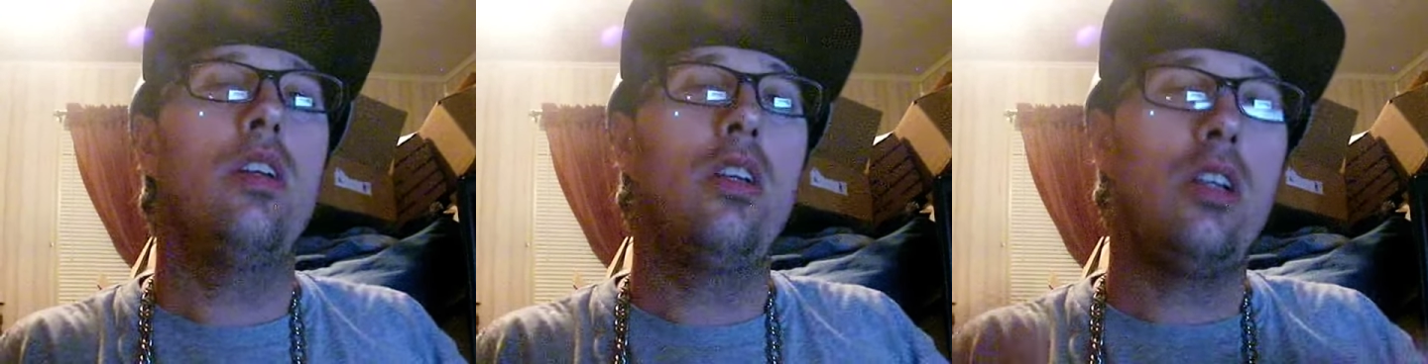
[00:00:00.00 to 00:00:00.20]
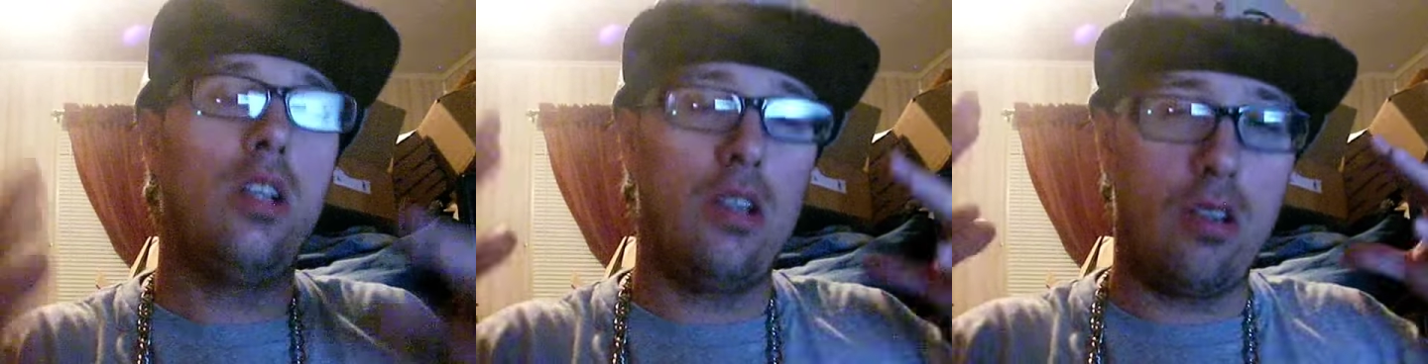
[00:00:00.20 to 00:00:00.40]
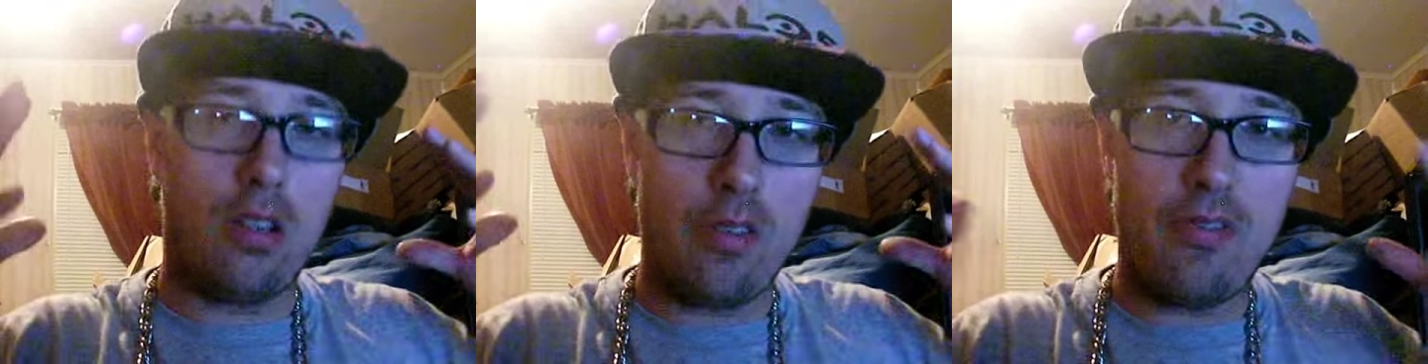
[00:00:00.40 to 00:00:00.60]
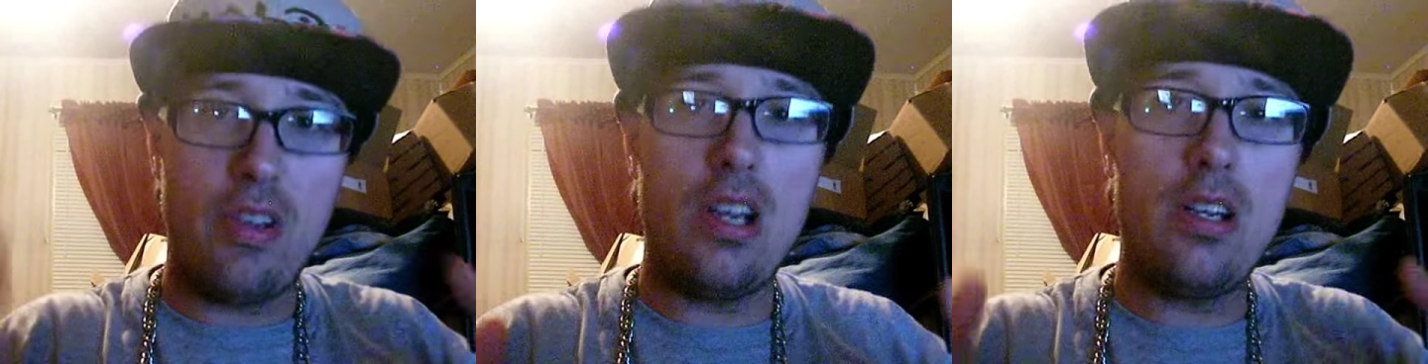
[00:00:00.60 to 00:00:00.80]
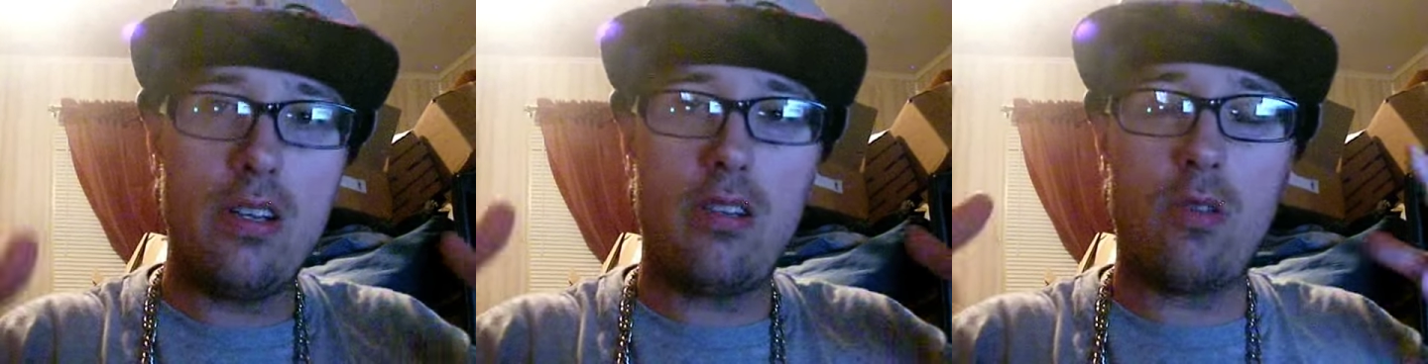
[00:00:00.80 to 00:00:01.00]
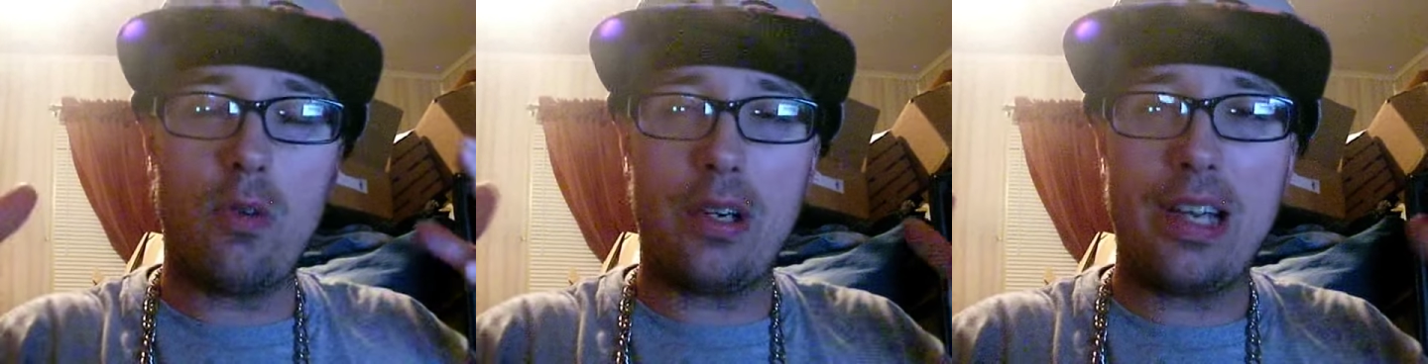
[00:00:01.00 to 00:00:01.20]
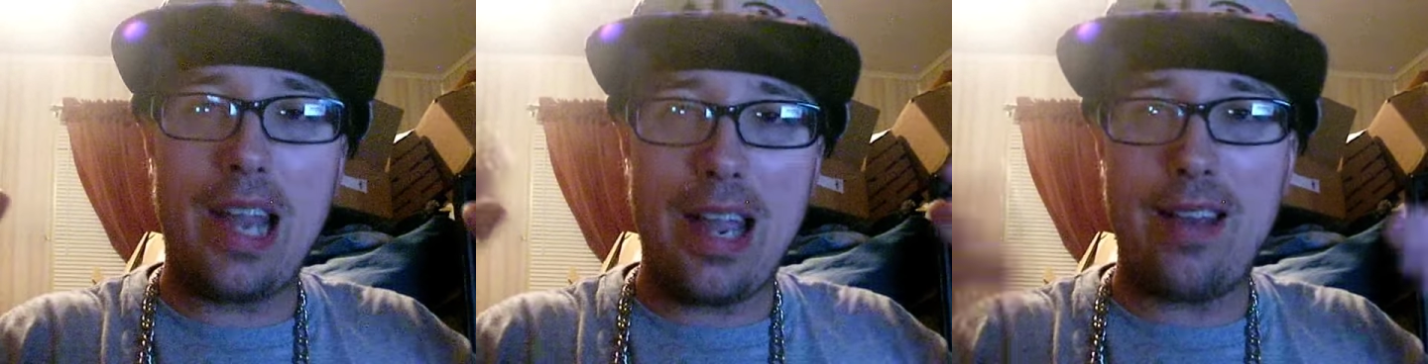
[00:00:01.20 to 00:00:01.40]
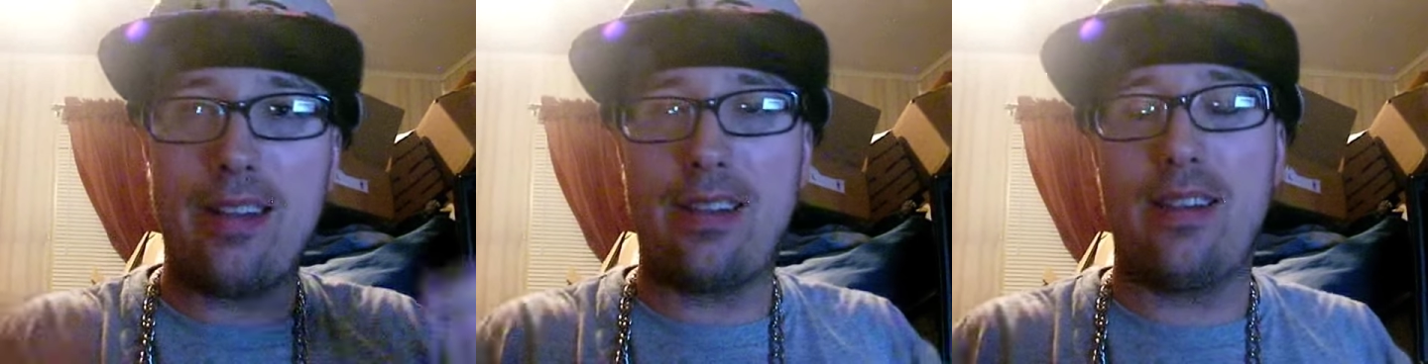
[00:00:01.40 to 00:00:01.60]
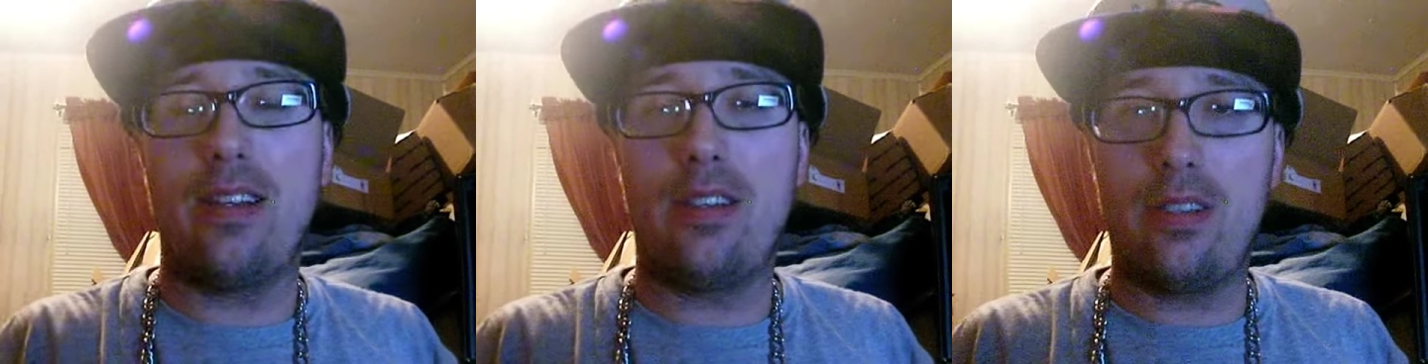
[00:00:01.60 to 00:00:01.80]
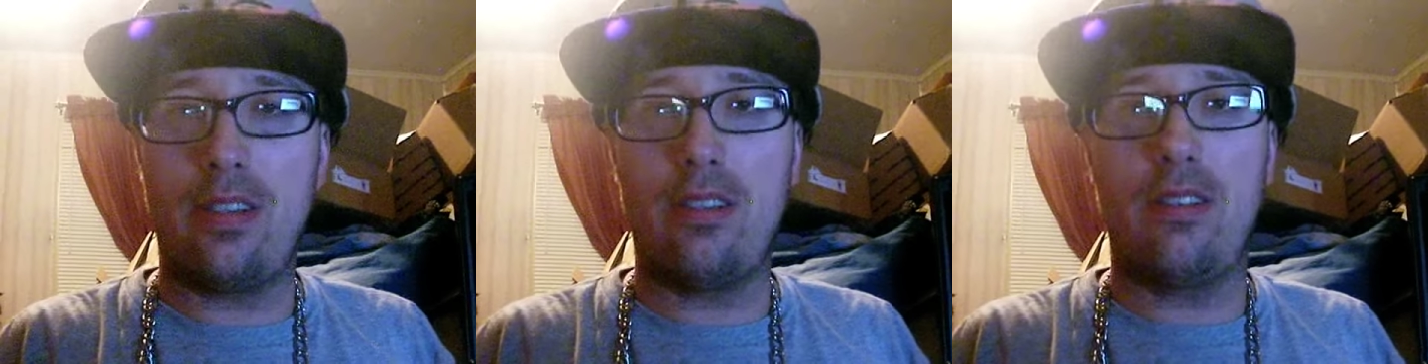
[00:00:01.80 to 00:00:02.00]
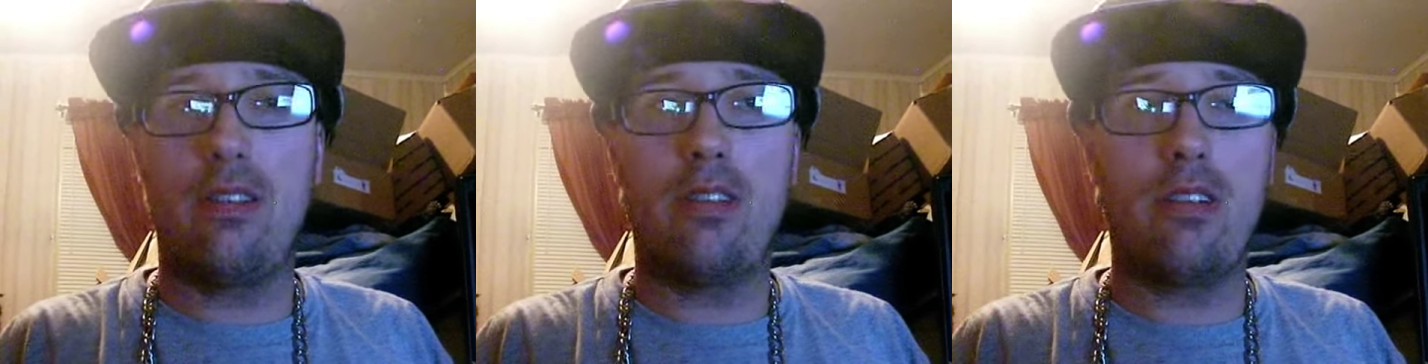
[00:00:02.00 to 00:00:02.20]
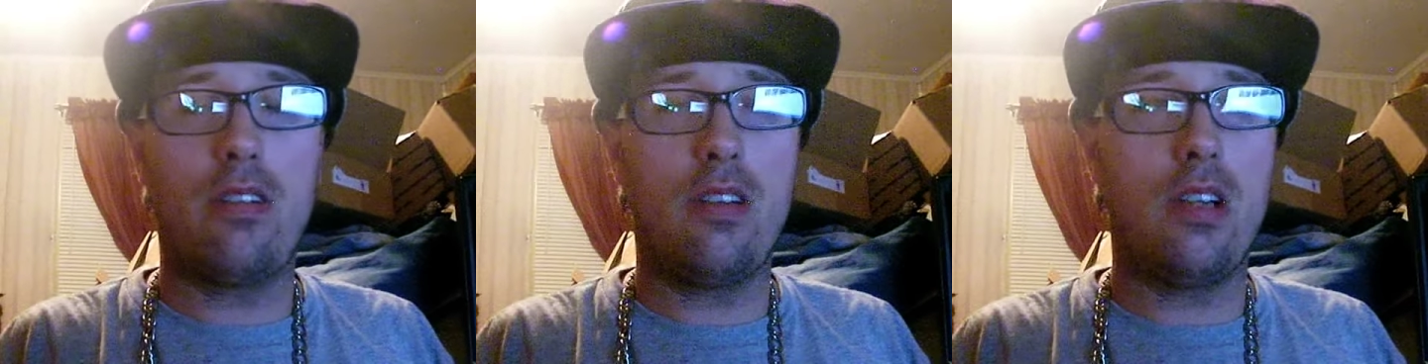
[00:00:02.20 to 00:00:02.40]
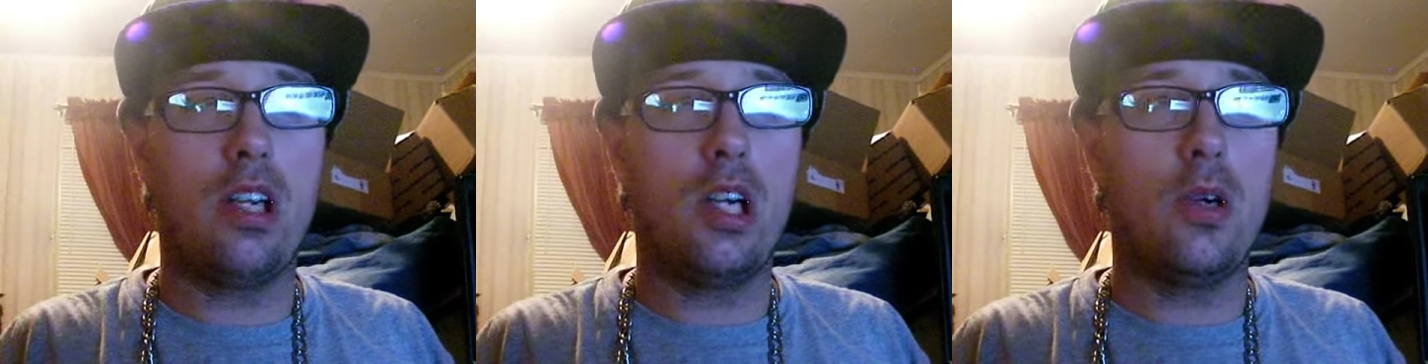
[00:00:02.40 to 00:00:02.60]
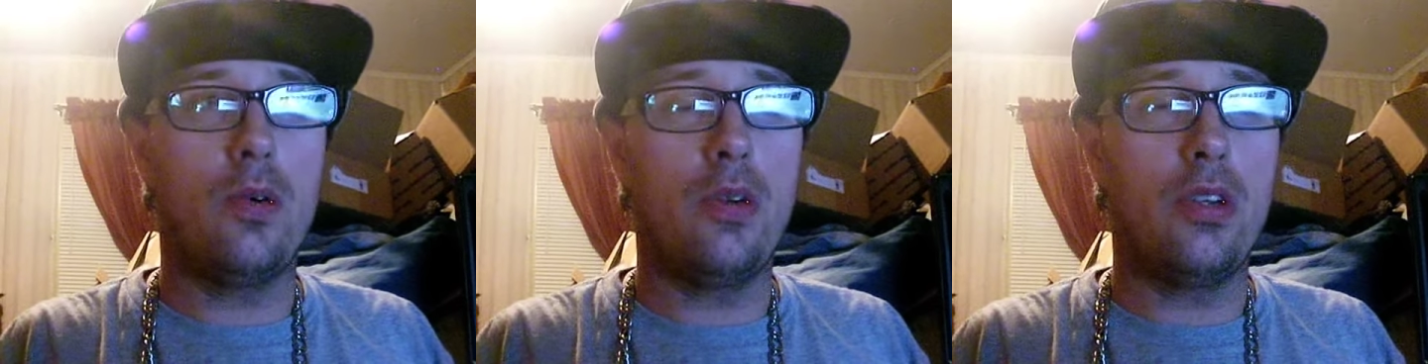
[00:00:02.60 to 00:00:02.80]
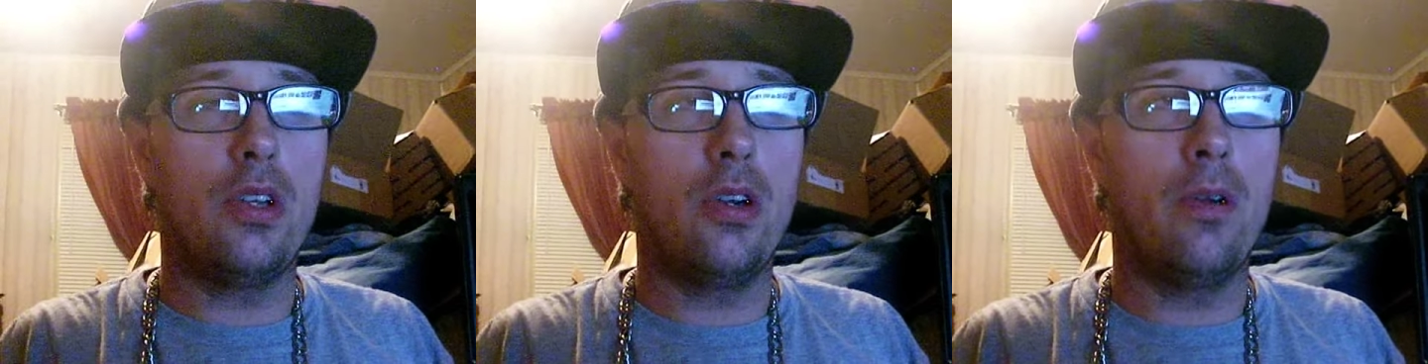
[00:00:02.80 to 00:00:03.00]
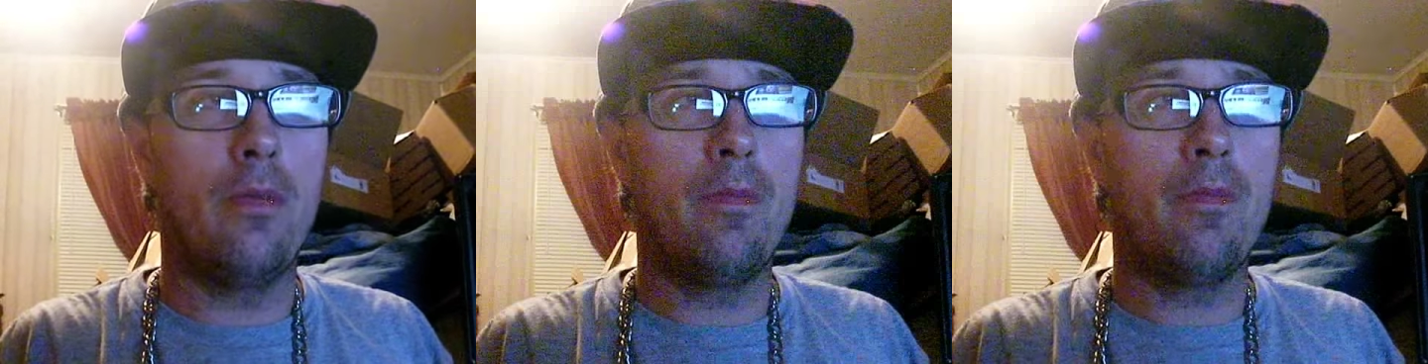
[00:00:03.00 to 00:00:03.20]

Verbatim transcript: You know, convenience store gas stations, you know, we do.